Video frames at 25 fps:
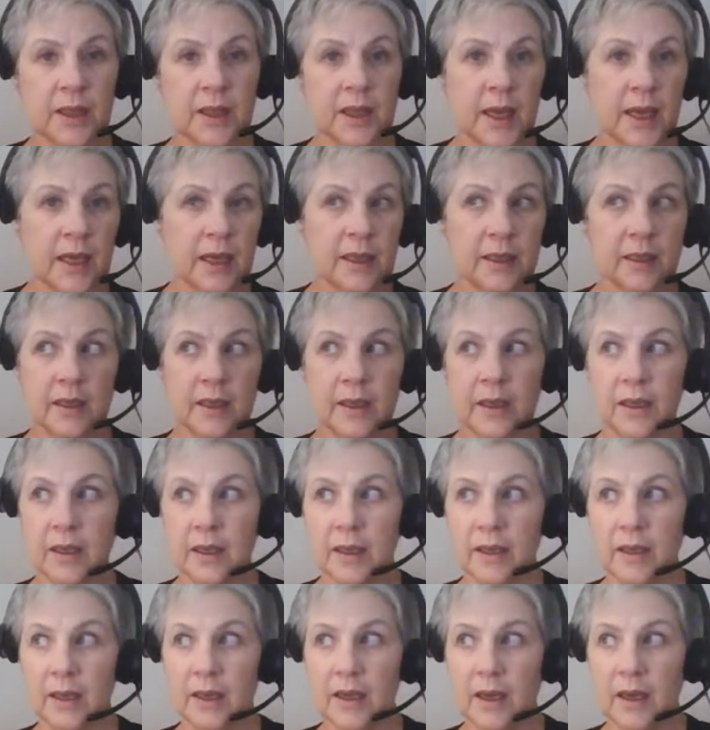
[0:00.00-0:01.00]
that,
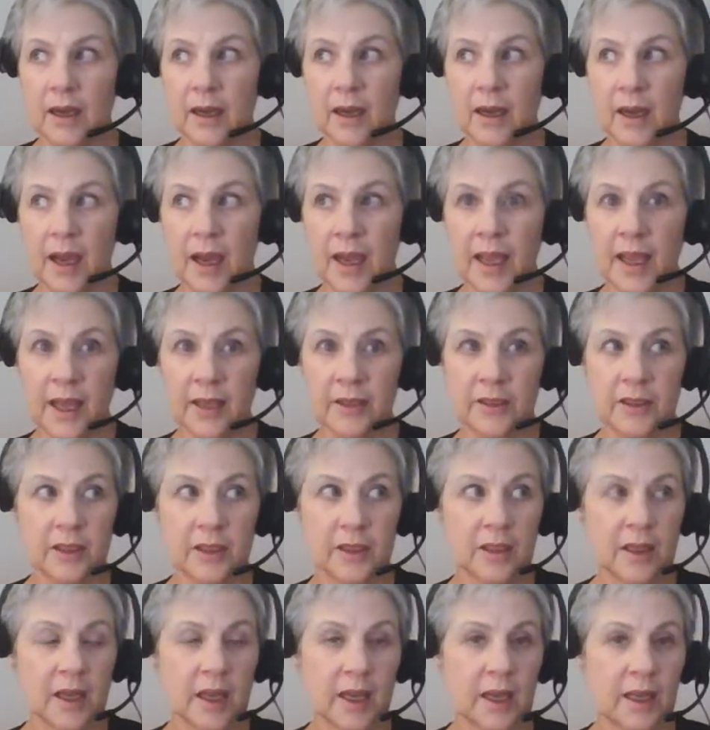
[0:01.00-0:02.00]
I had
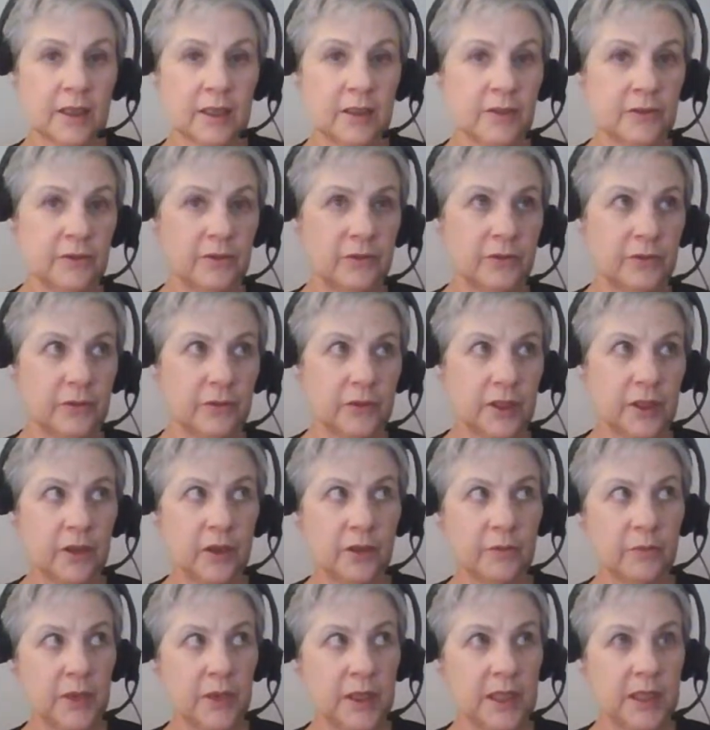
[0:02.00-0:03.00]
to kind of,
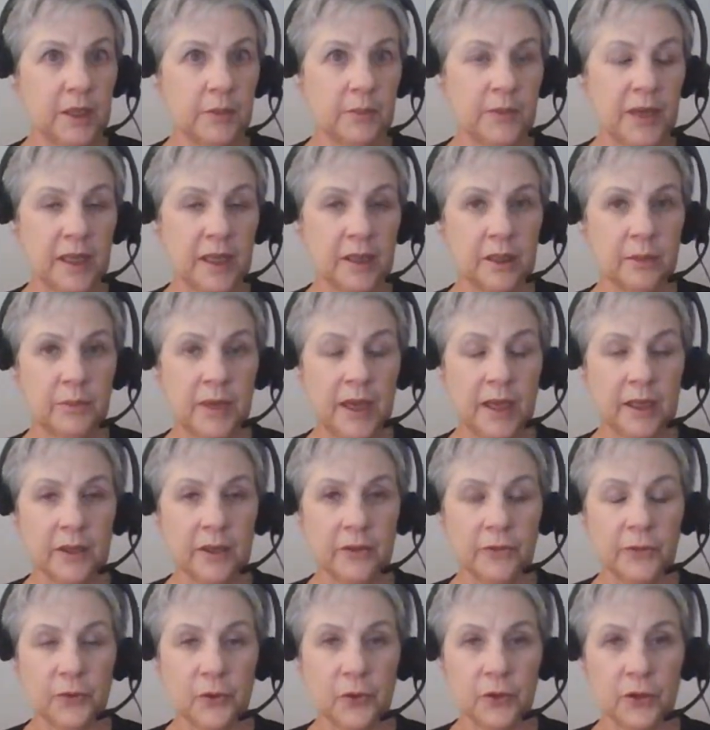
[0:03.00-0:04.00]
I've been emailing back
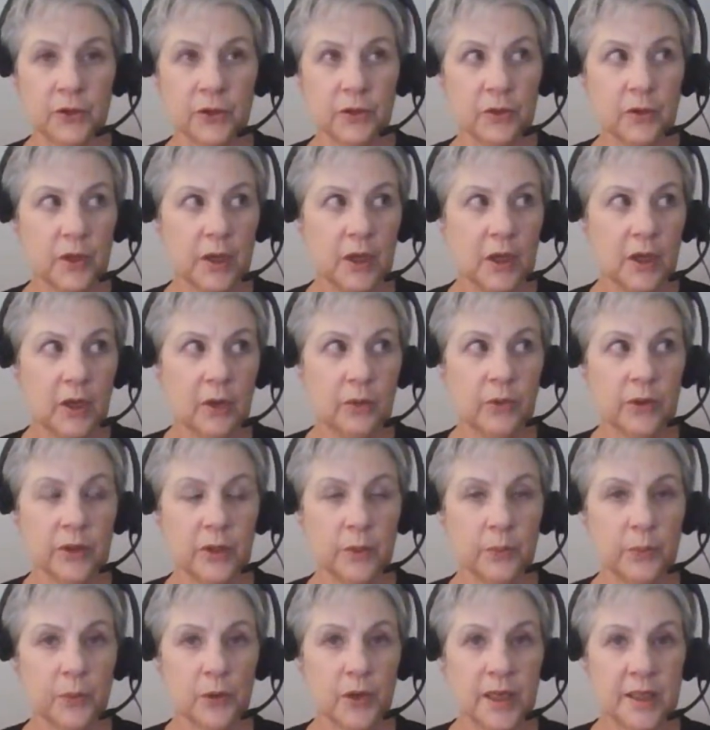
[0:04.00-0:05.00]
and forth with
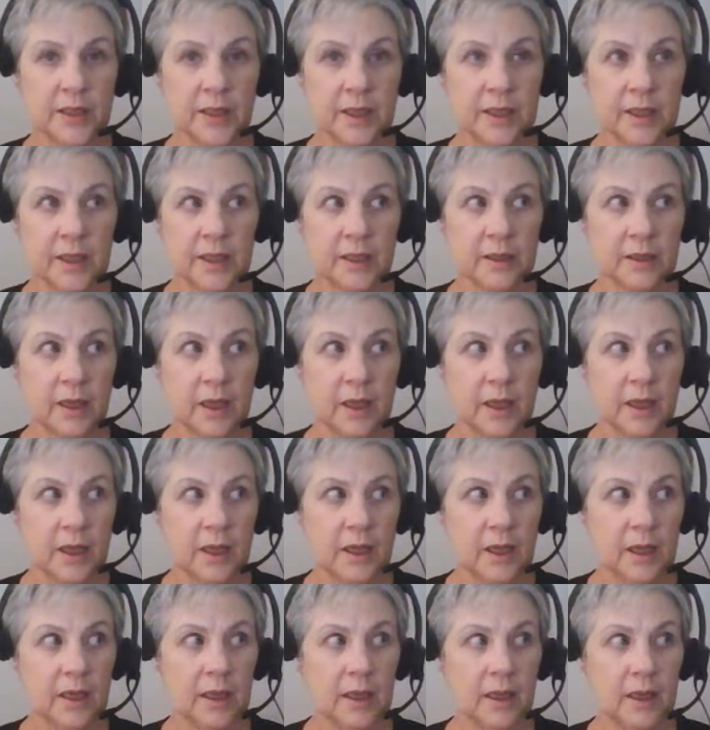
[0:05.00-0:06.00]
the president,
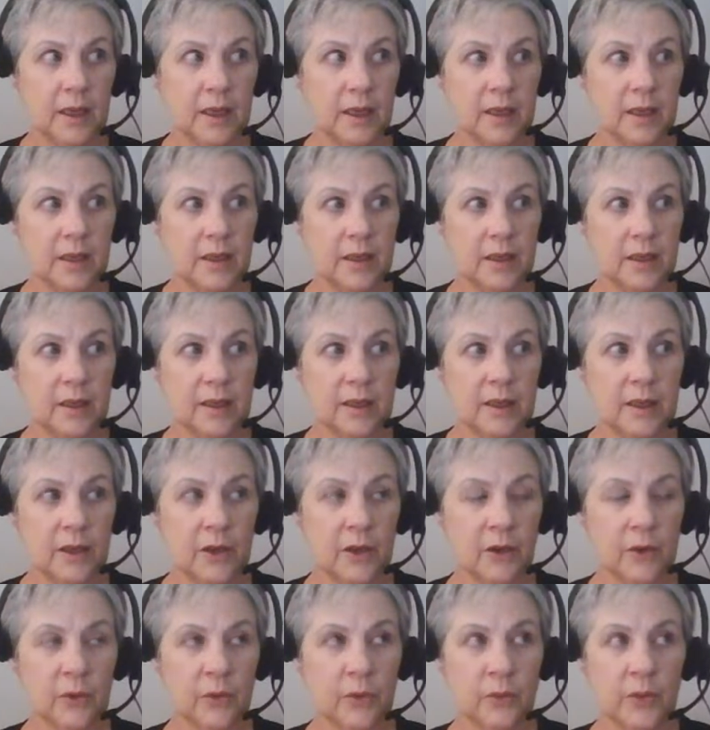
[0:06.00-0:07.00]

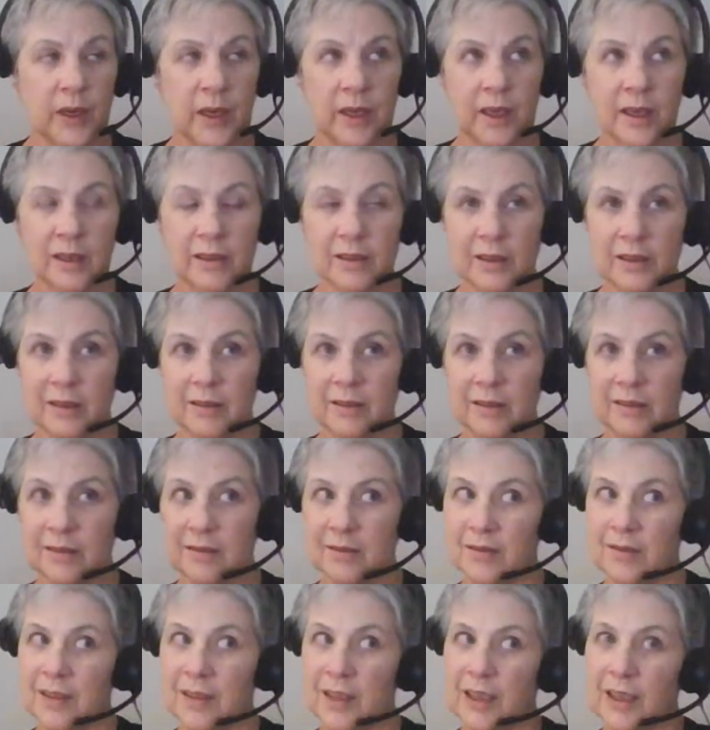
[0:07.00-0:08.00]
well,
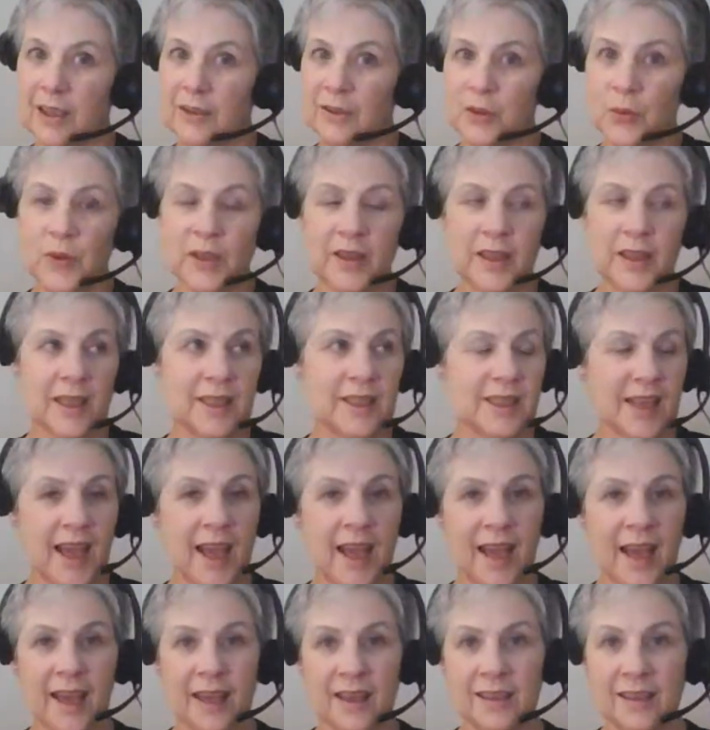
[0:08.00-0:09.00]
here's what they
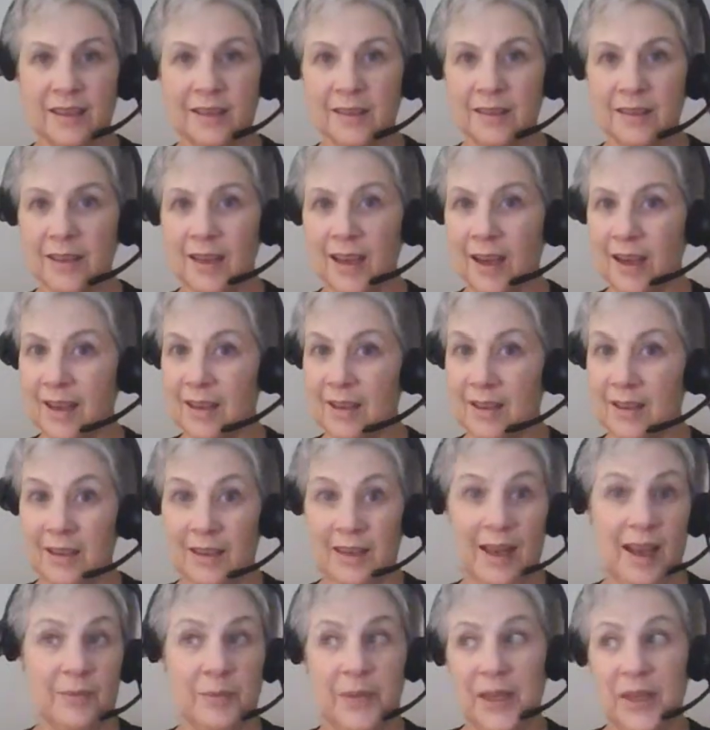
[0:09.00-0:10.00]
said,
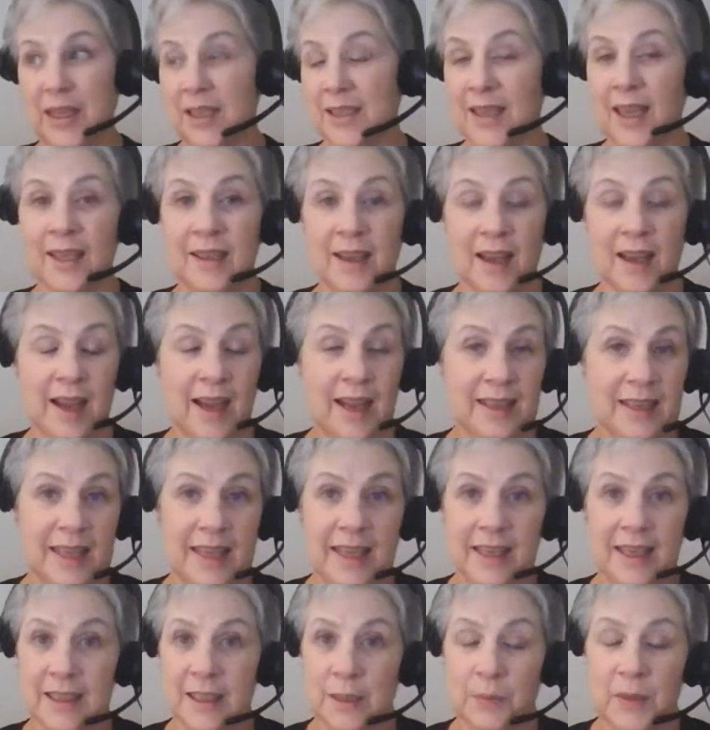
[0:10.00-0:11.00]
because I
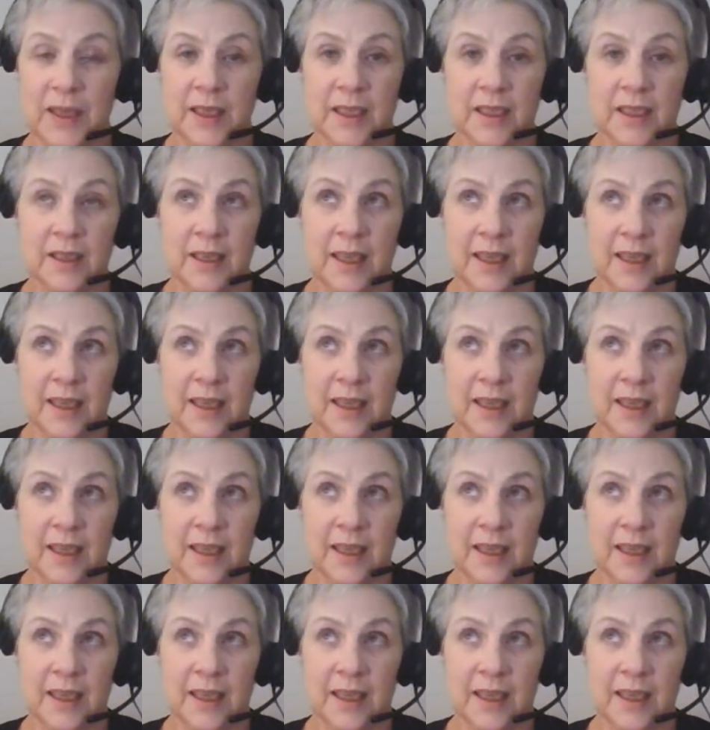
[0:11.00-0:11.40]
can't speak.